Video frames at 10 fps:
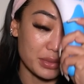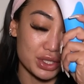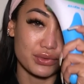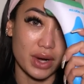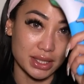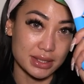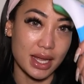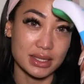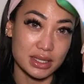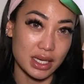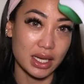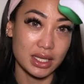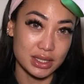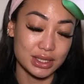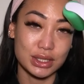much rest last
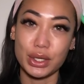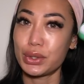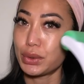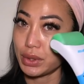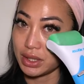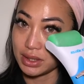night, so